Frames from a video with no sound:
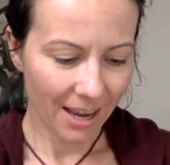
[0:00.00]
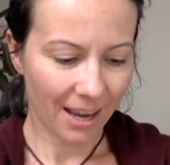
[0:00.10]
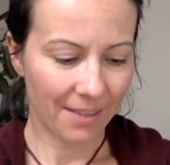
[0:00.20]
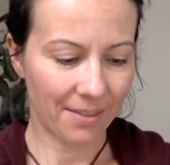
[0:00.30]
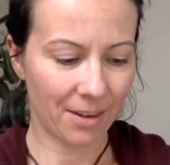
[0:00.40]

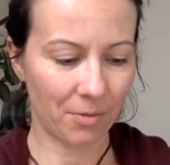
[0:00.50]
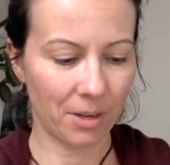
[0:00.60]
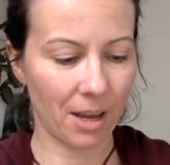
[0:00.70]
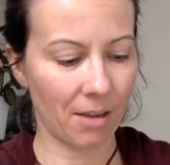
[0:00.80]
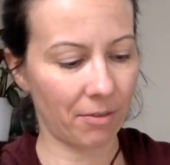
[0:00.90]
And then we
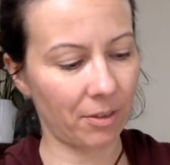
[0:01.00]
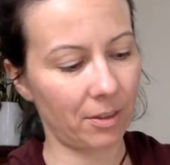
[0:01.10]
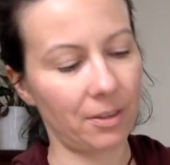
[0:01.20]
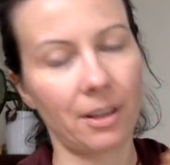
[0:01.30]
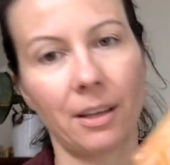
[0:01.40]
have all
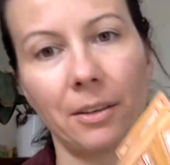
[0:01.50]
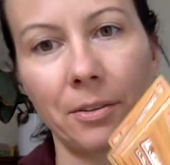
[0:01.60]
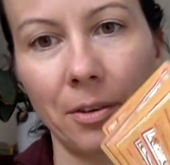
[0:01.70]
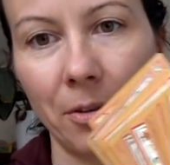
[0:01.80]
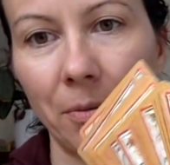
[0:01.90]
the, you
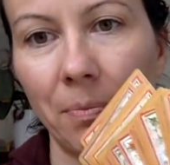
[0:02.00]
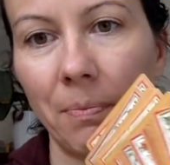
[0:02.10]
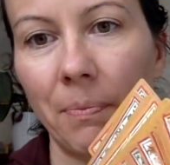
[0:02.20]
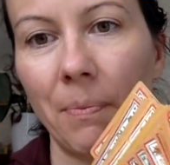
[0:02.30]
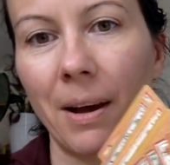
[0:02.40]
know,
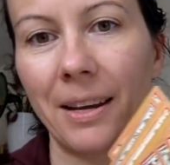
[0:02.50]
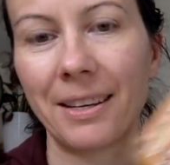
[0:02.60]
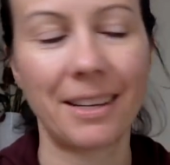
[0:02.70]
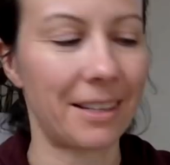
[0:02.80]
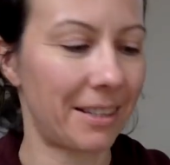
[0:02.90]

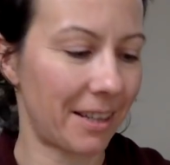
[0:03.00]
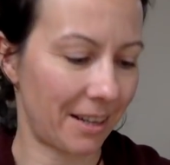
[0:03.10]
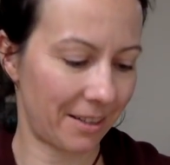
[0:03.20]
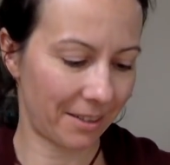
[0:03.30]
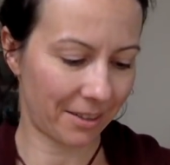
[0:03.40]
minors
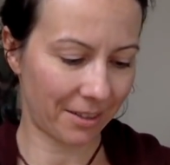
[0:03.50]
and